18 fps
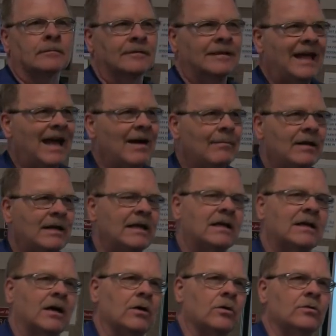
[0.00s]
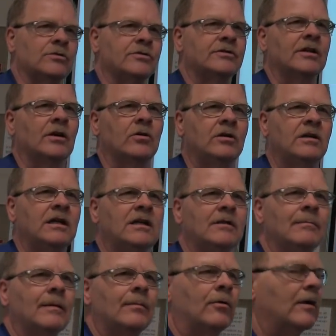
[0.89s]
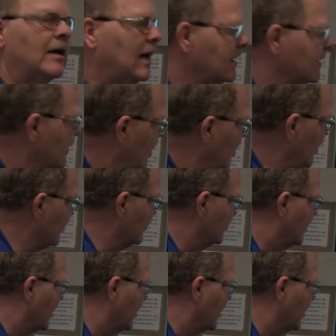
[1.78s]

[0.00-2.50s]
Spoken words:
That many codes. So you need to memorize all those